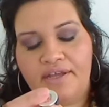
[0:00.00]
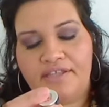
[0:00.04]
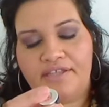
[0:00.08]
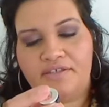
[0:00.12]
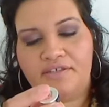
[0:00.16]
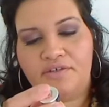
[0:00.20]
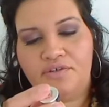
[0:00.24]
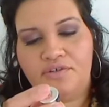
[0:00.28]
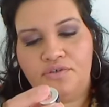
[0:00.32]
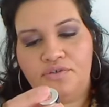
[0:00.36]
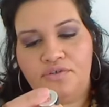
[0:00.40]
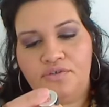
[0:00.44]

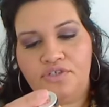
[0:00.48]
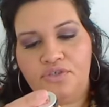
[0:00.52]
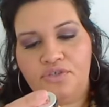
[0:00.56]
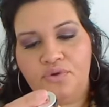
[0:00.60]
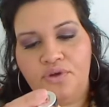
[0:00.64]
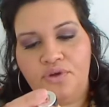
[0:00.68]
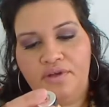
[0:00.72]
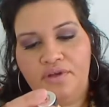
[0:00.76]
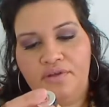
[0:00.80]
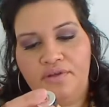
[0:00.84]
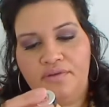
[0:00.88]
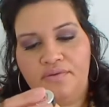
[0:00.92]
It's
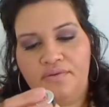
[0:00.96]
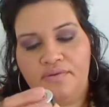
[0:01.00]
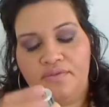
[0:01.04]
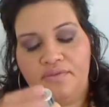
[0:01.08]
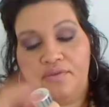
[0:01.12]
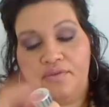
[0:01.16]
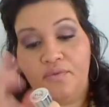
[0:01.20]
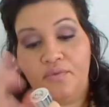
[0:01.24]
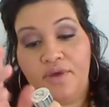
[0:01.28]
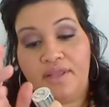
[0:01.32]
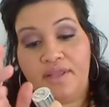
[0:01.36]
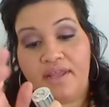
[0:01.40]
neutral,
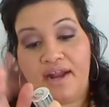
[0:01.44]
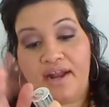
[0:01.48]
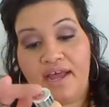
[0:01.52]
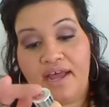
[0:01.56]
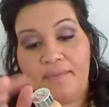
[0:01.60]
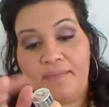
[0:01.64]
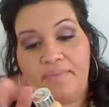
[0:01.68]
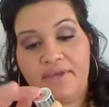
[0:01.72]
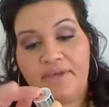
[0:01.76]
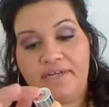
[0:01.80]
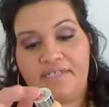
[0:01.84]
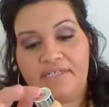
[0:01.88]
the one that I
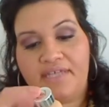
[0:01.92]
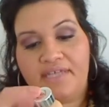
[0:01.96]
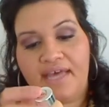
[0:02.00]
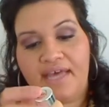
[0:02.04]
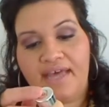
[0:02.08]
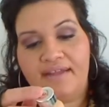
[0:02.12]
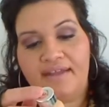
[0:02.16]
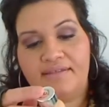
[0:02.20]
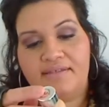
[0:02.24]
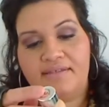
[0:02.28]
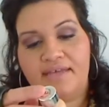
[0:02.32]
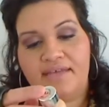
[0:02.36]
picked,
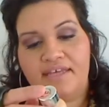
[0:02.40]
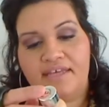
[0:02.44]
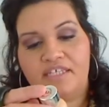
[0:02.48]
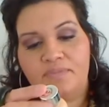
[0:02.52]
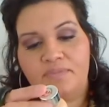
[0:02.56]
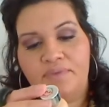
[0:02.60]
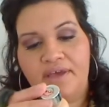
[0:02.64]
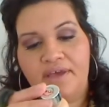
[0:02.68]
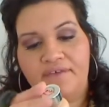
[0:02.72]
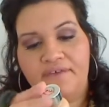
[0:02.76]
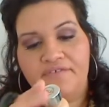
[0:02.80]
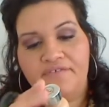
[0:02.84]
and it's
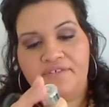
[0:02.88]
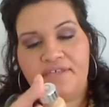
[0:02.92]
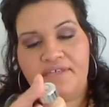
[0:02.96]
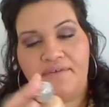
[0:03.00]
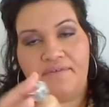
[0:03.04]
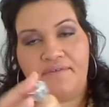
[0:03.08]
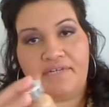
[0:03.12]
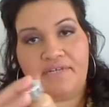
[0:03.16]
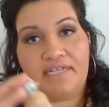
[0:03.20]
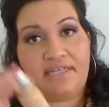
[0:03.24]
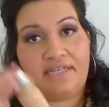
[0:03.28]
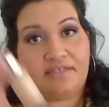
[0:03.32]
SPF
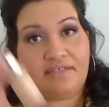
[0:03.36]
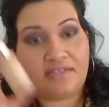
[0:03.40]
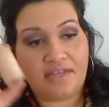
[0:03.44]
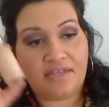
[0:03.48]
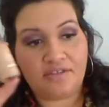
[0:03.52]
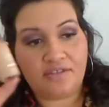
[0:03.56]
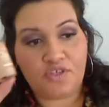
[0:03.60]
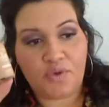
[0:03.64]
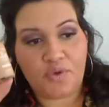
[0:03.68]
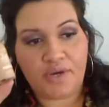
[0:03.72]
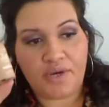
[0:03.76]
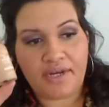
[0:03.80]
17
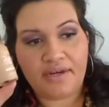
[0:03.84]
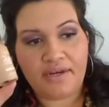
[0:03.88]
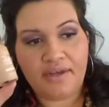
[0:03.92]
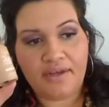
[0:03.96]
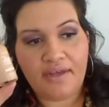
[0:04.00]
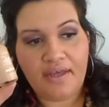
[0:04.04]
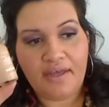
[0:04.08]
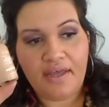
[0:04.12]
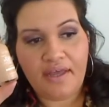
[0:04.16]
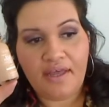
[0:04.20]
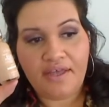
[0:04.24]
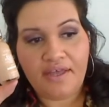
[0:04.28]
sunscreen.
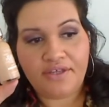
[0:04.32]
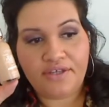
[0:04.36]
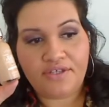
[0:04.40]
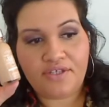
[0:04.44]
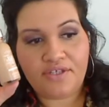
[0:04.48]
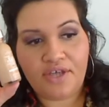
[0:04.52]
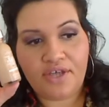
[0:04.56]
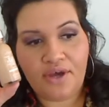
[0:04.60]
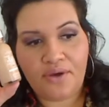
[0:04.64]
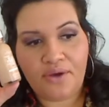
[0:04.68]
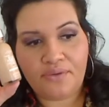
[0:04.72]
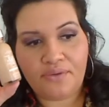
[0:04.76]

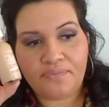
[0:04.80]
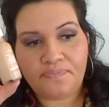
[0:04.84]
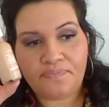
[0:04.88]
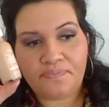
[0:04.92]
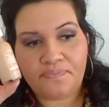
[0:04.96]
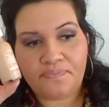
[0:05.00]
So